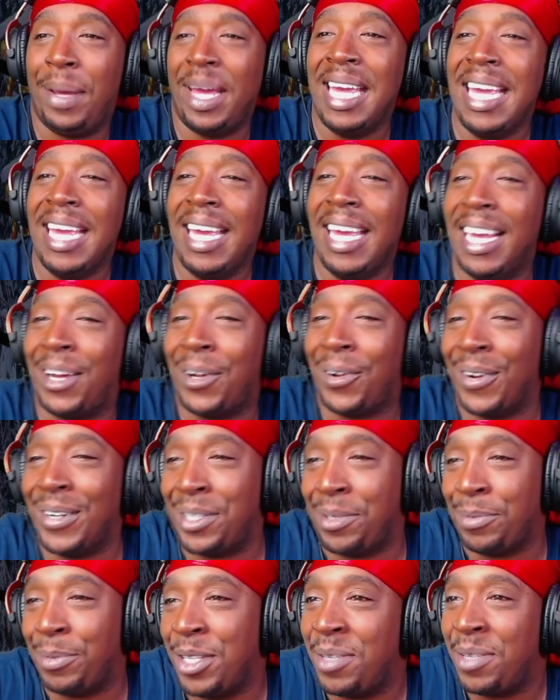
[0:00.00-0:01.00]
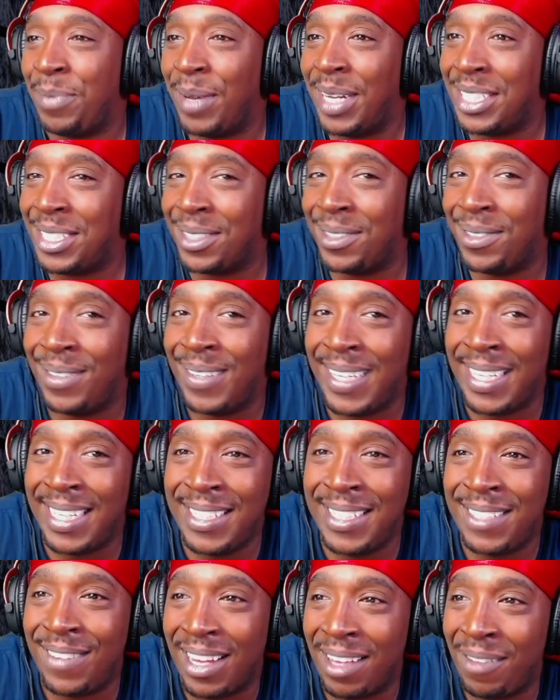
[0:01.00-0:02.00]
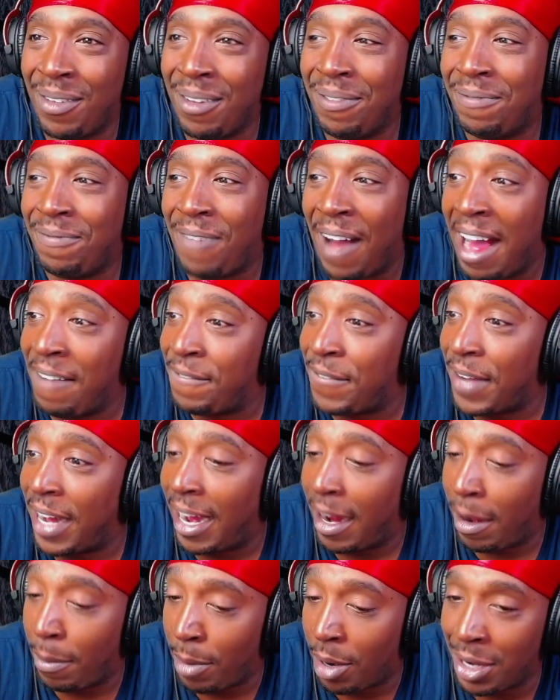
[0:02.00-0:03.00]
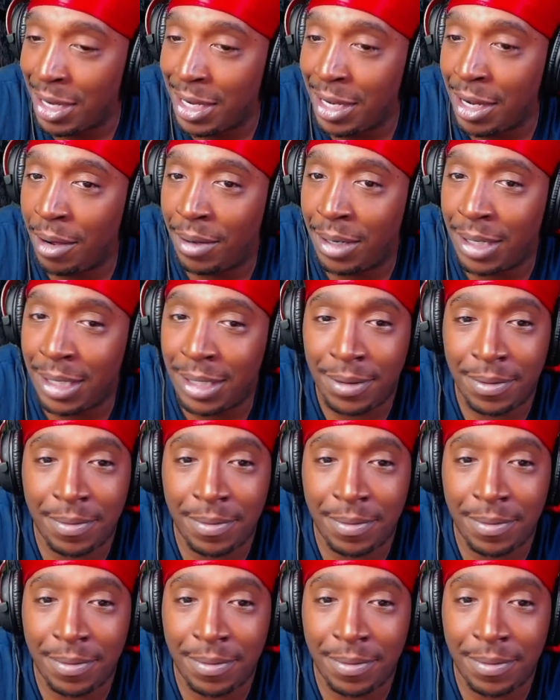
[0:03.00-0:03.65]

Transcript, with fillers: big Christmas special, man. This about to be five five. I'm already knowing.